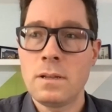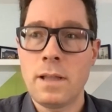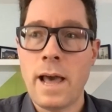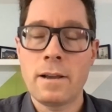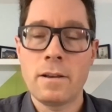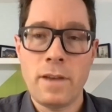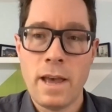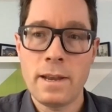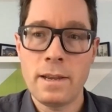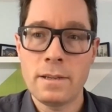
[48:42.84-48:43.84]
Lack of
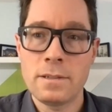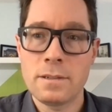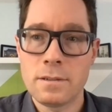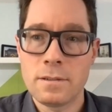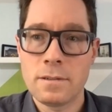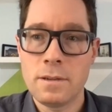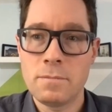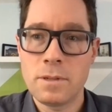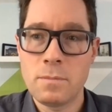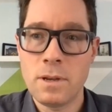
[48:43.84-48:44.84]
headings
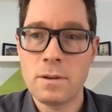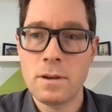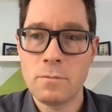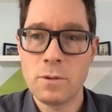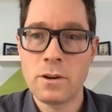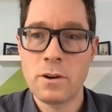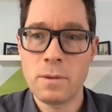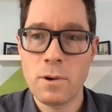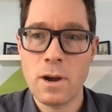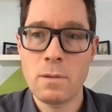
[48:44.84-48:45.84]
seems to be a, a
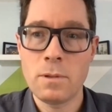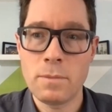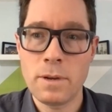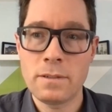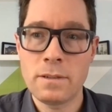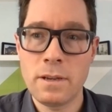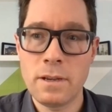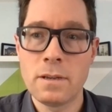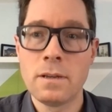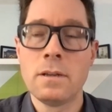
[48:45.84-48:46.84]
recurring problem I see,